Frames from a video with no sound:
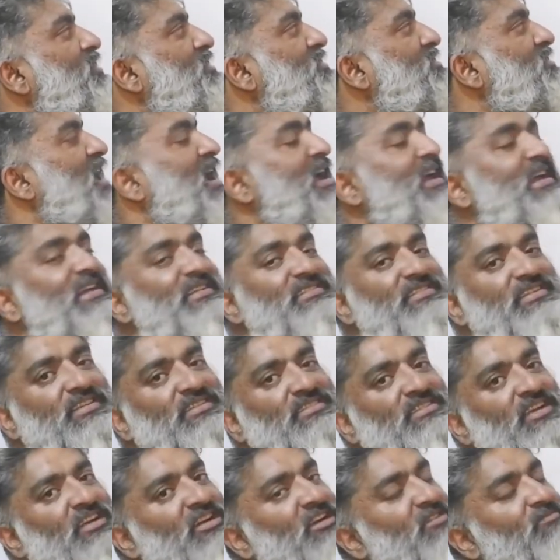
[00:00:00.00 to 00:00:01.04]
the size
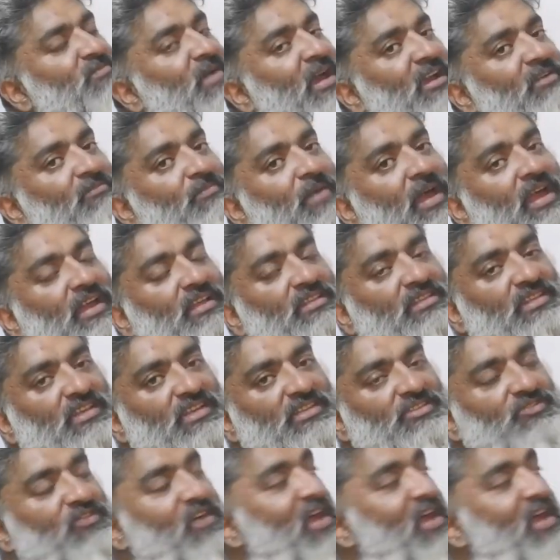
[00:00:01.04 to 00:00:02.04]
is determined by this